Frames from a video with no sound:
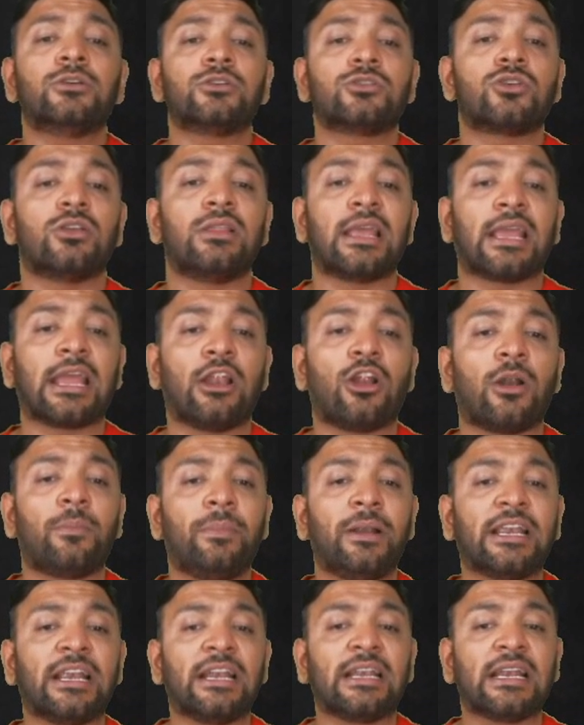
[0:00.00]
So they cannot be
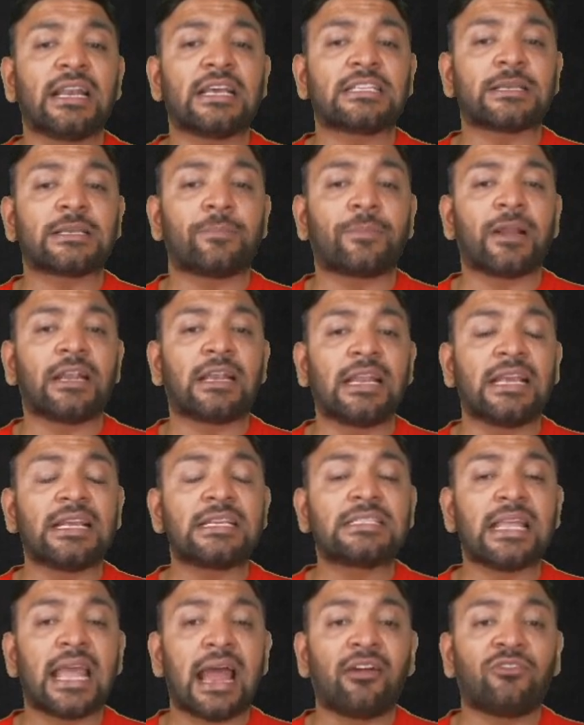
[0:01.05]
treated as separate lease.
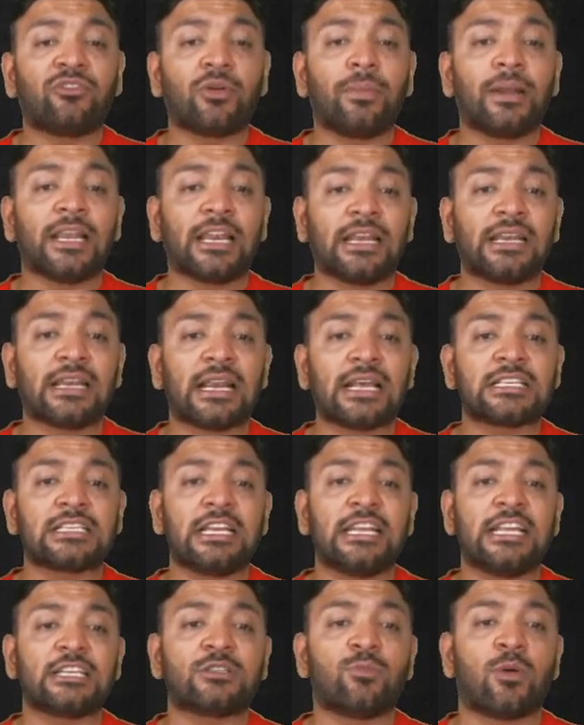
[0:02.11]
They have to be treated as a
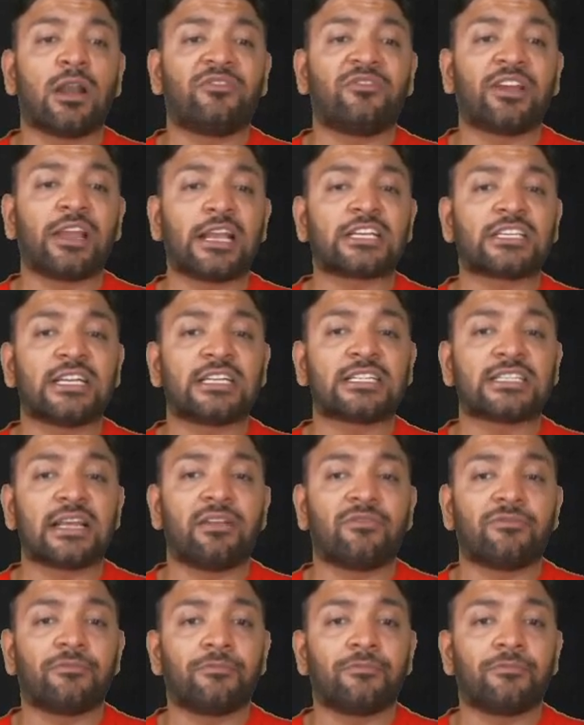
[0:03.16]
lease modification itself.